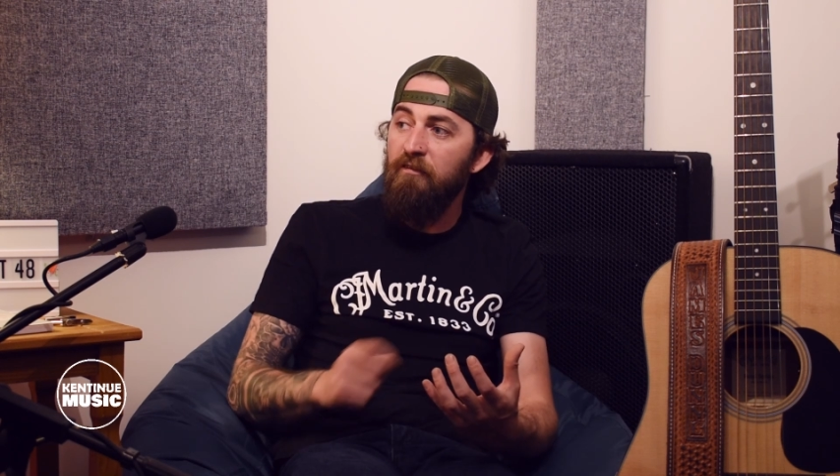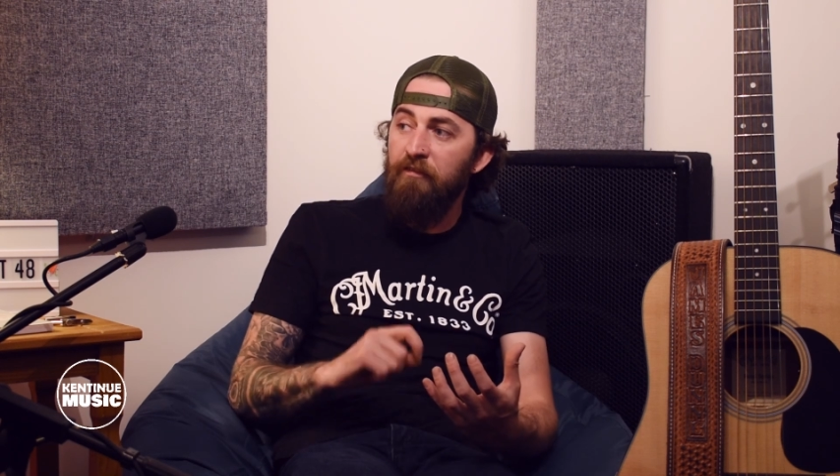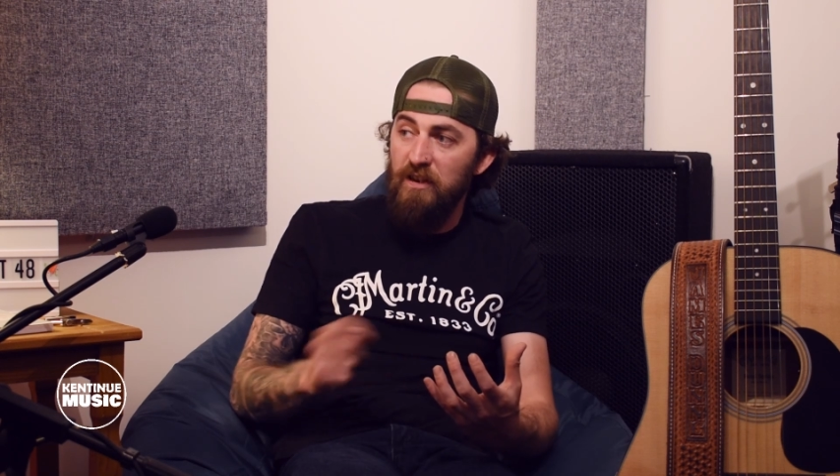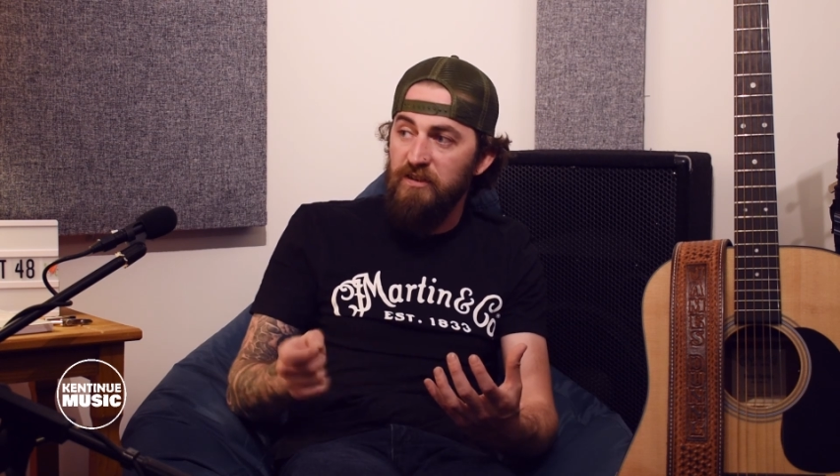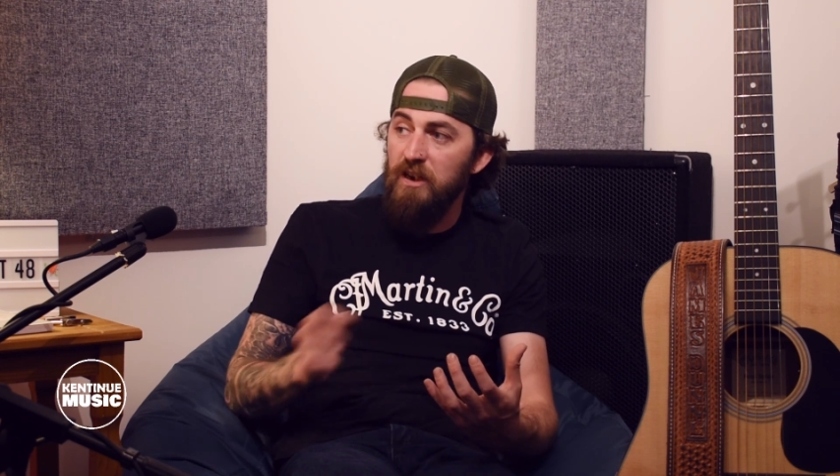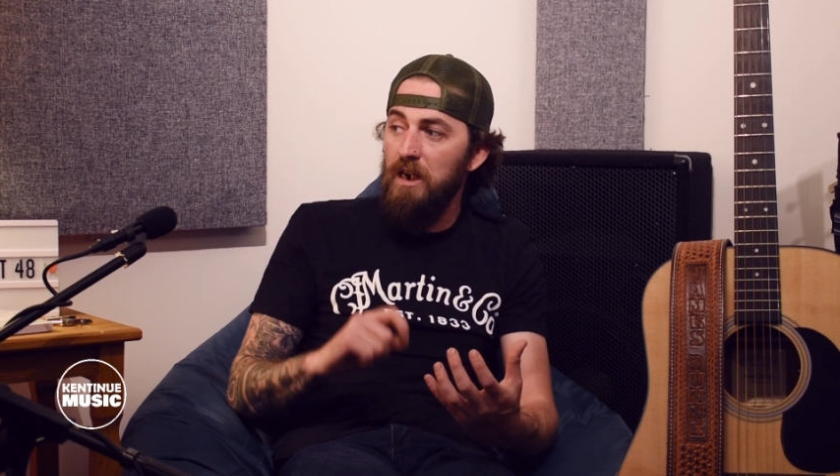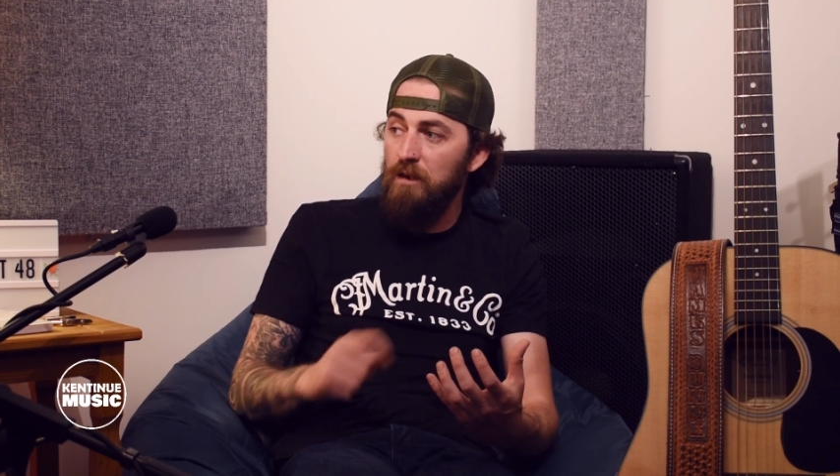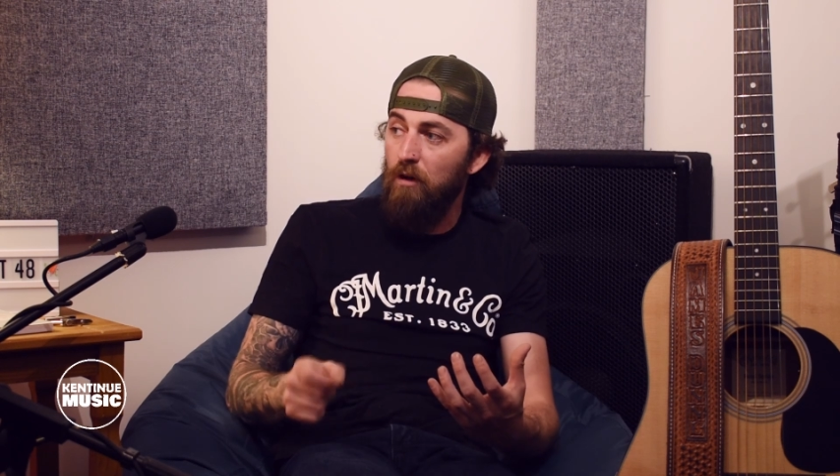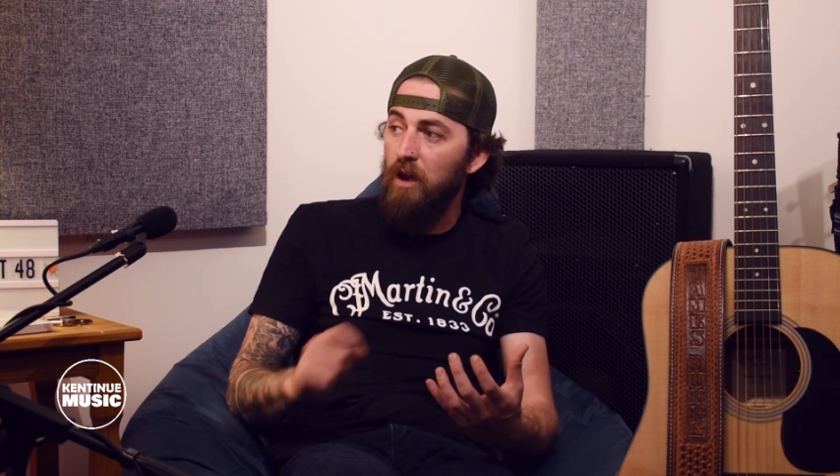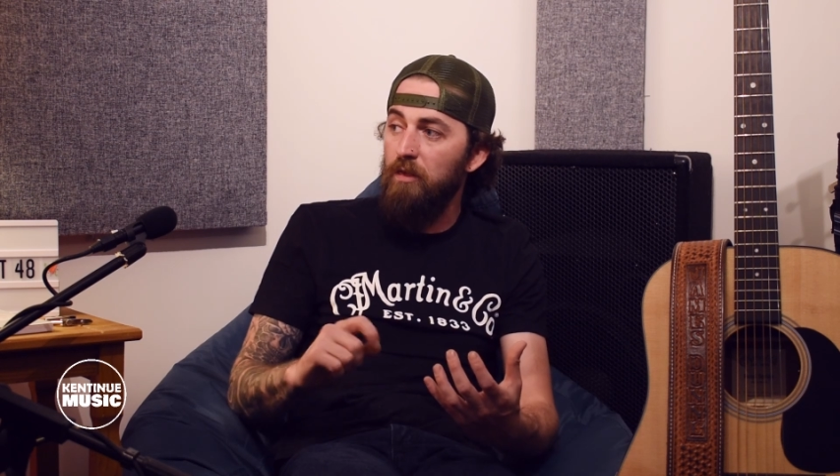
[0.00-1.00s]
physically
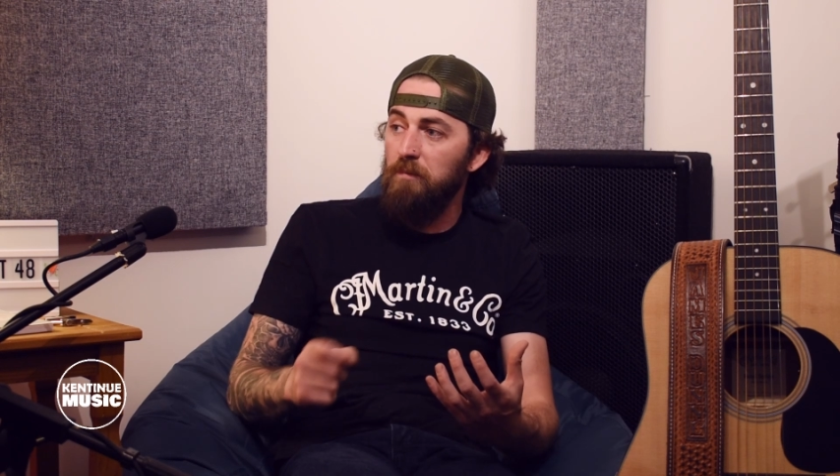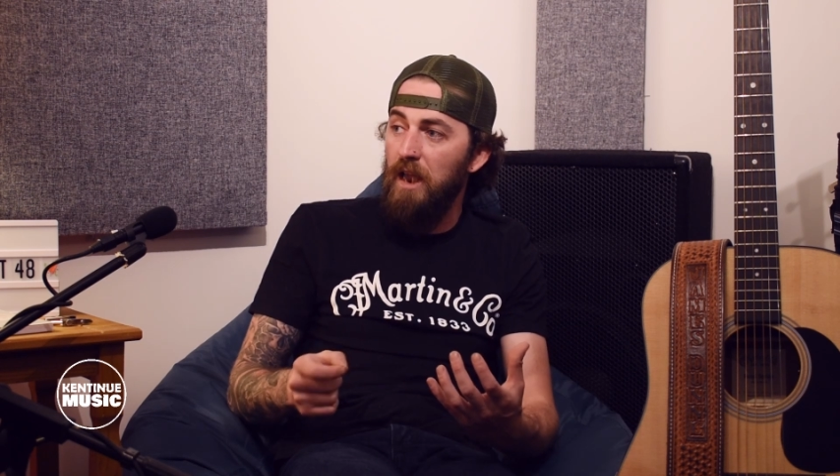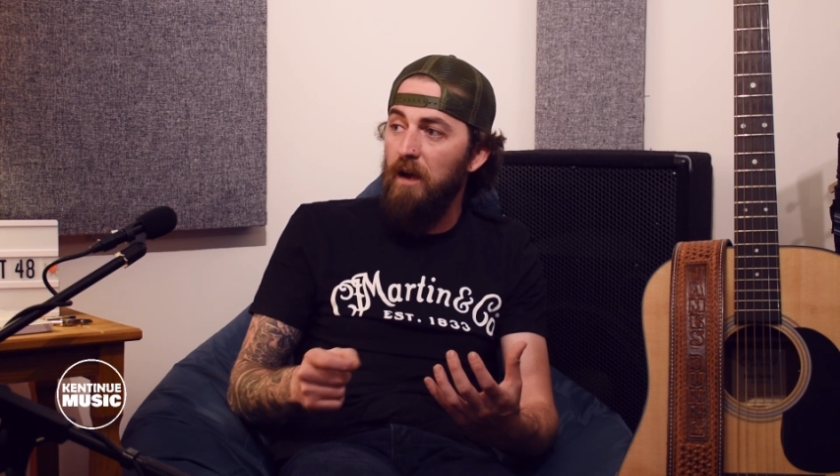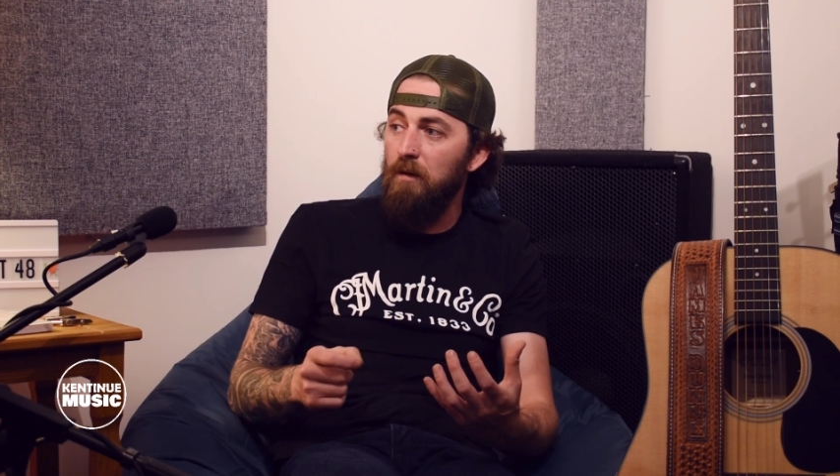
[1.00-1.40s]
write them down.